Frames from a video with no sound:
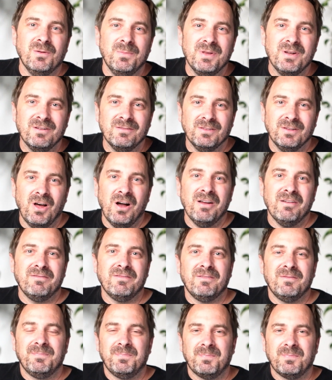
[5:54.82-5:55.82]
and a bit of
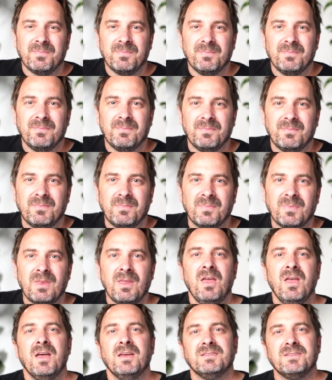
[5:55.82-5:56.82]
life.
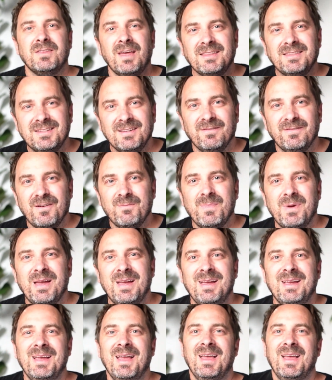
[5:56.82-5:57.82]
So that's it from
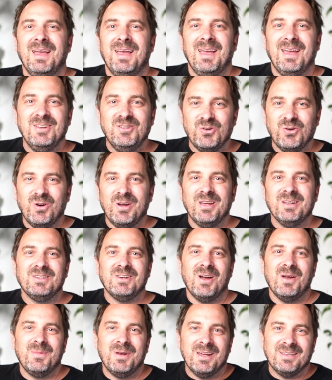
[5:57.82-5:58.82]
me. Enjoy your
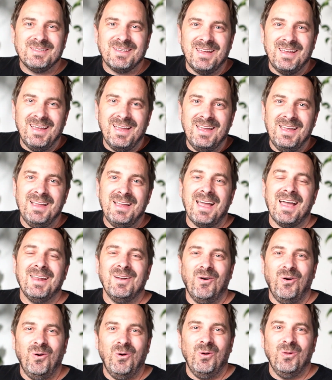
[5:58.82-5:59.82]
time at SAE and
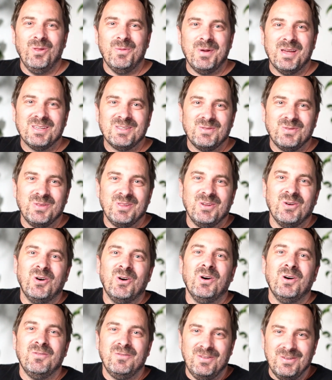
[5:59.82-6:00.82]
all the best with
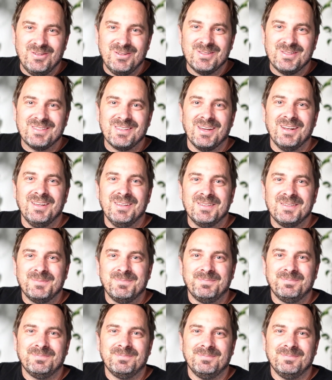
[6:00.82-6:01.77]
your future studies.